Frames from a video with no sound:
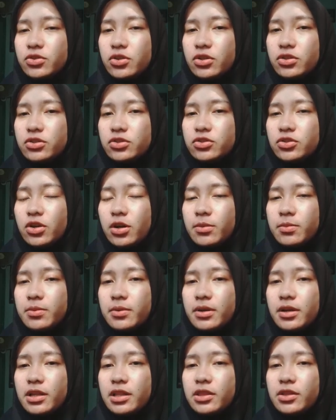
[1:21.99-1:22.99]
on the job,
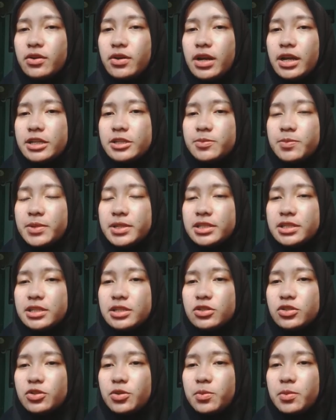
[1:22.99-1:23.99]
there are
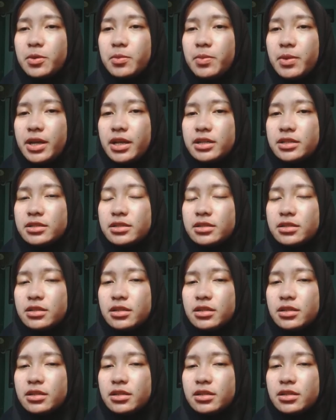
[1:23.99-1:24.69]
expenses to be paid,